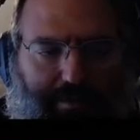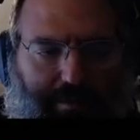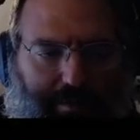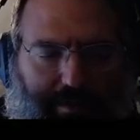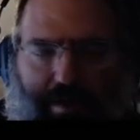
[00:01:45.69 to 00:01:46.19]

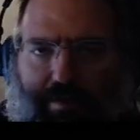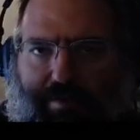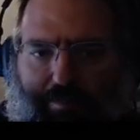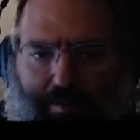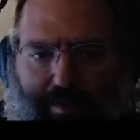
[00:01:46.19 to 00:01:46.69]
the
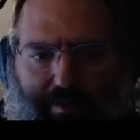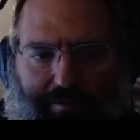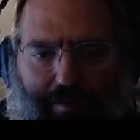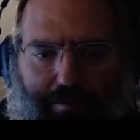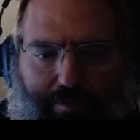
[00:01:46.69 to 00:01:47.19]
concepts related to
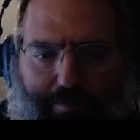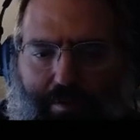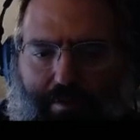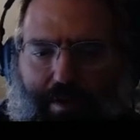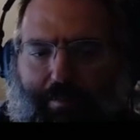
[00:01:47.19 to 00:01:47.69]
functional
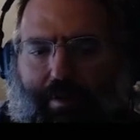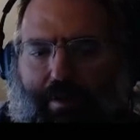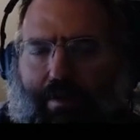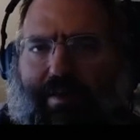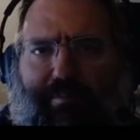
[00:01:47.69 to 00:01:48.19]
programming. And
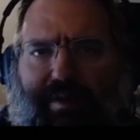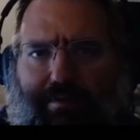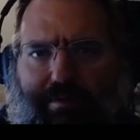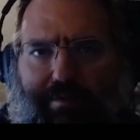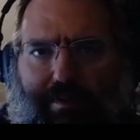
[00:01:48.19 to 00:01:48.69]
all that means
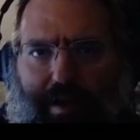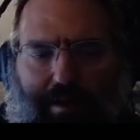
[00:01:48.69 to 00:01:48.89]
is that